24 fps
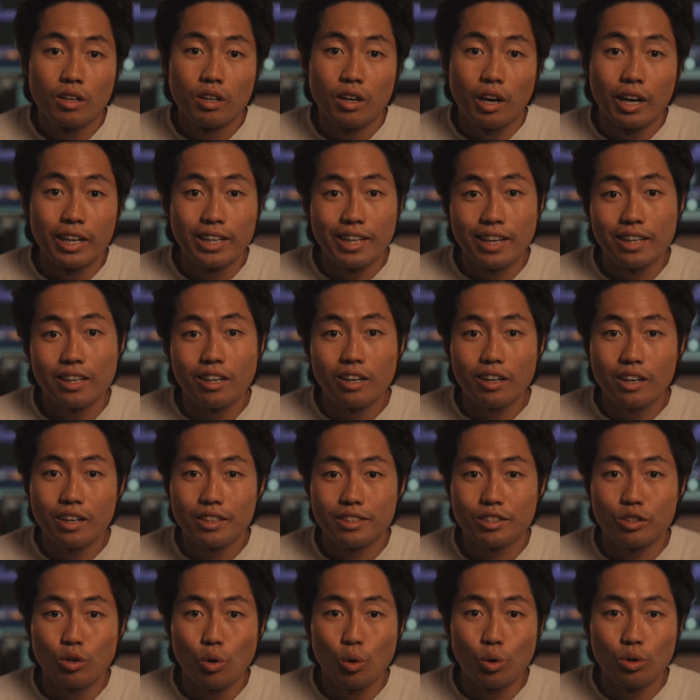I get
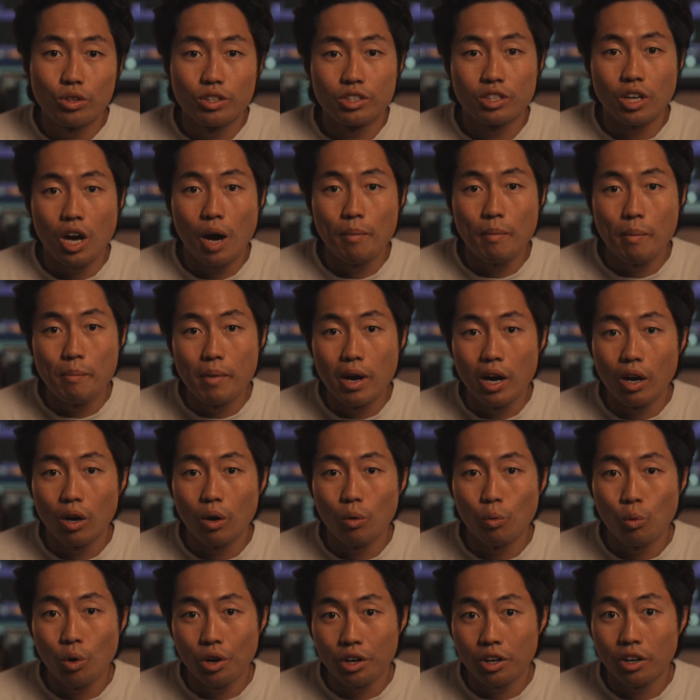asked all the time about
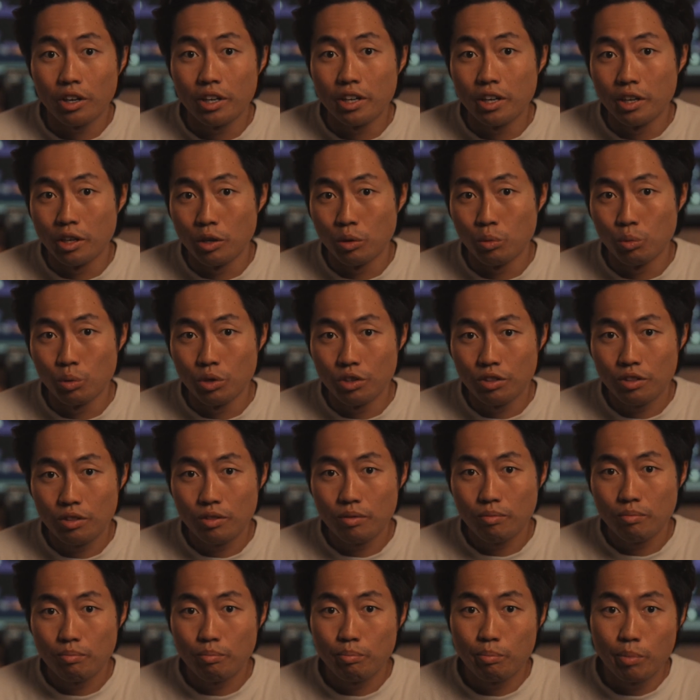what I edit with,
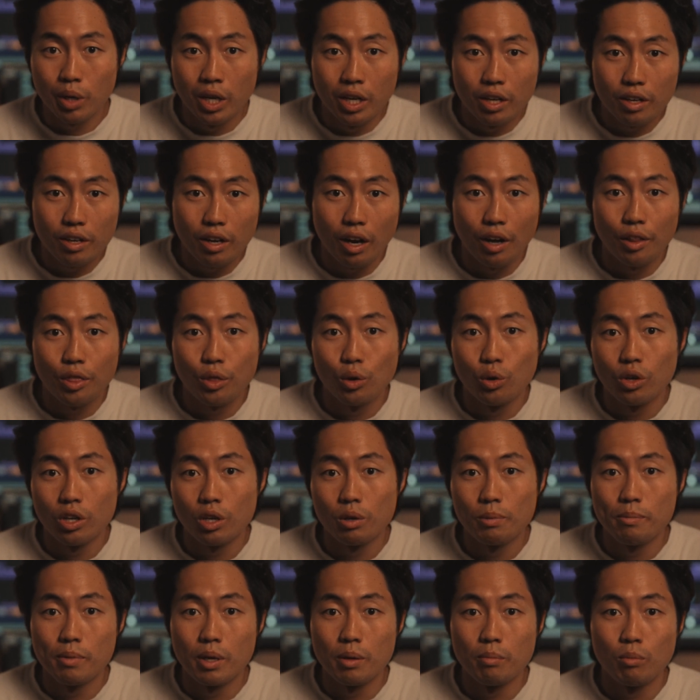but I thought it
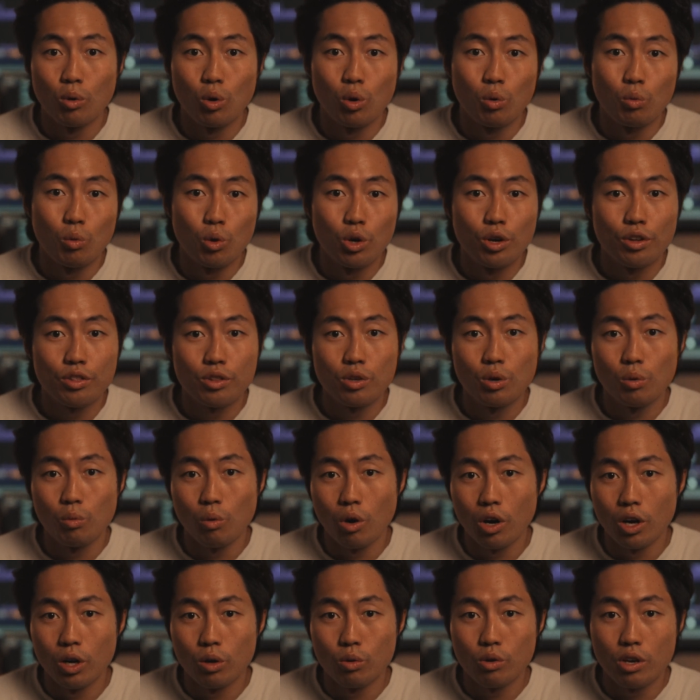would be more worth your
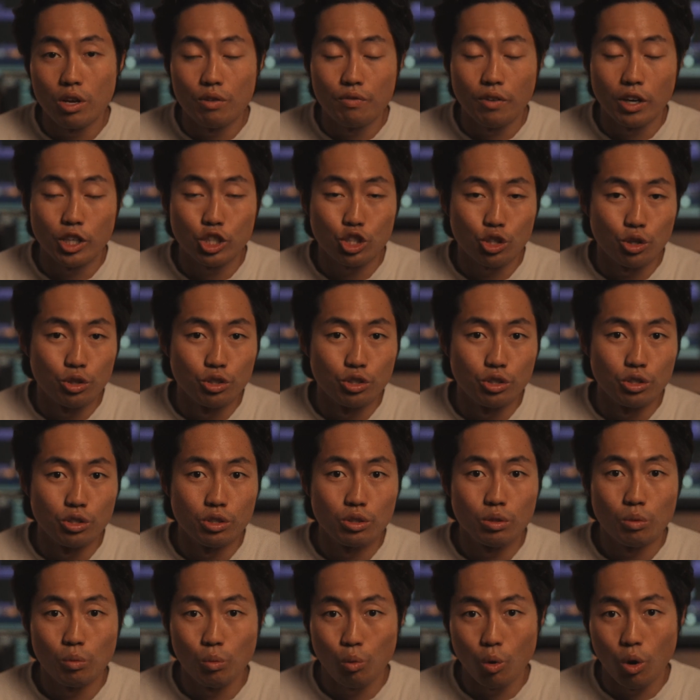while if I showed you
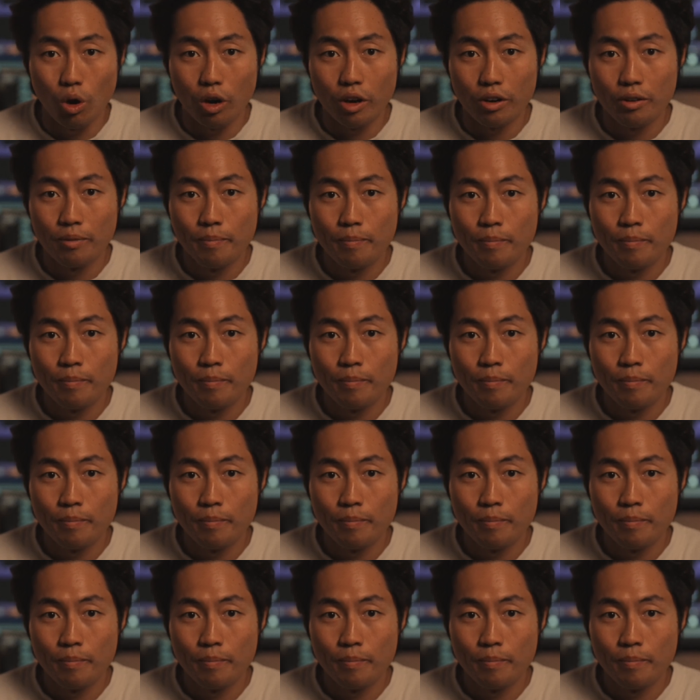why.